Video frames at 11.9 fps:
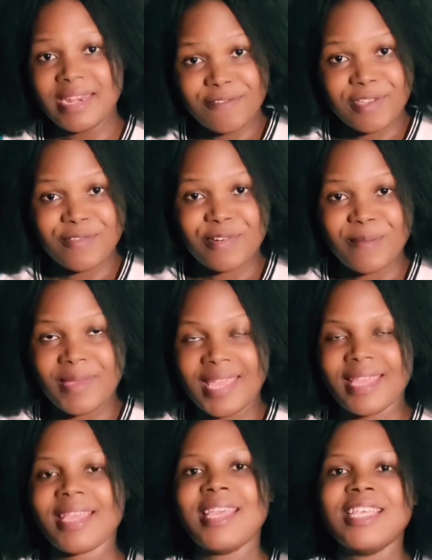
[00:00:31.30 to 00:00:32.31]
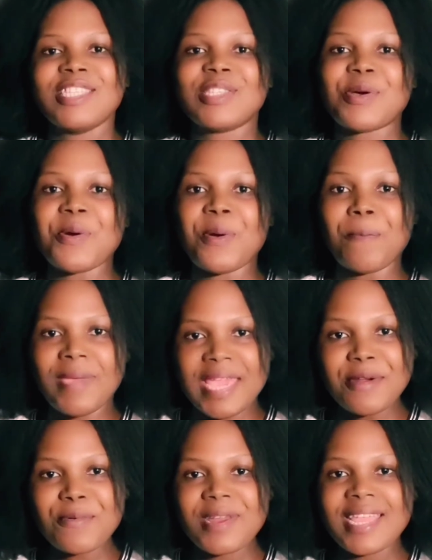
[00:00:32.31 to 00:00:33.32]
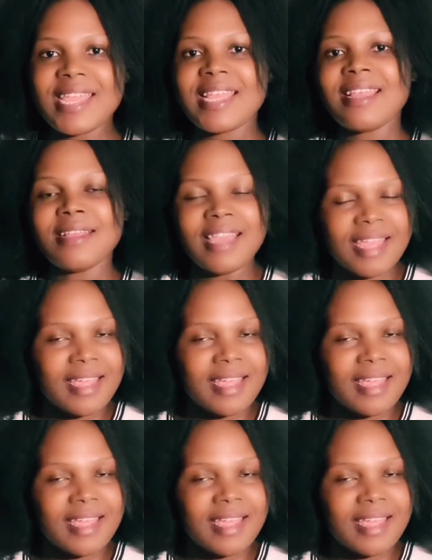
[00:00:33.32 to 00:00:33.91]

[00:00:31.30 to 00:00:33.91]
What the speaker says: benefit from it. So Mary